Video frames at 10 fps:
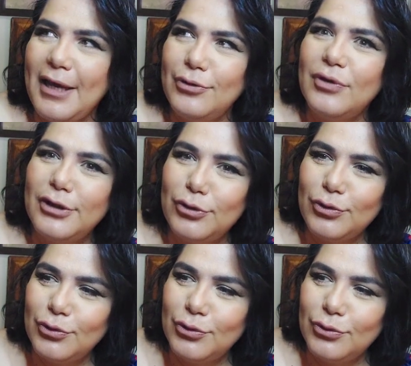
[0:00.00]
I try
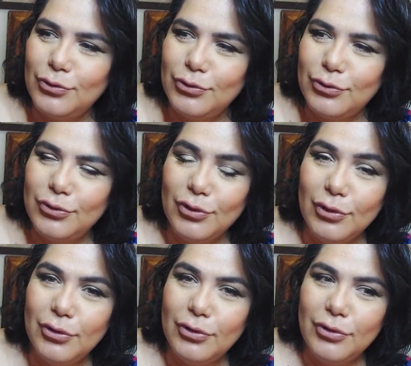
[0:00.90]
to
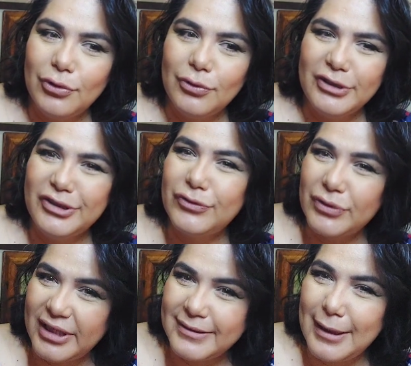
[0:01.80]
no
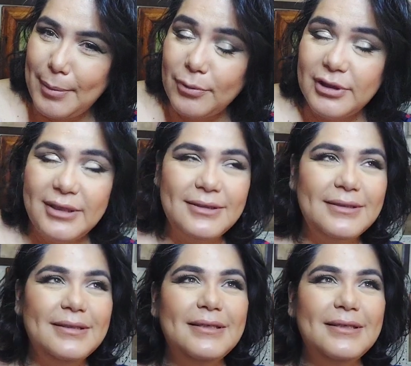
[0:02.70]
stress about it,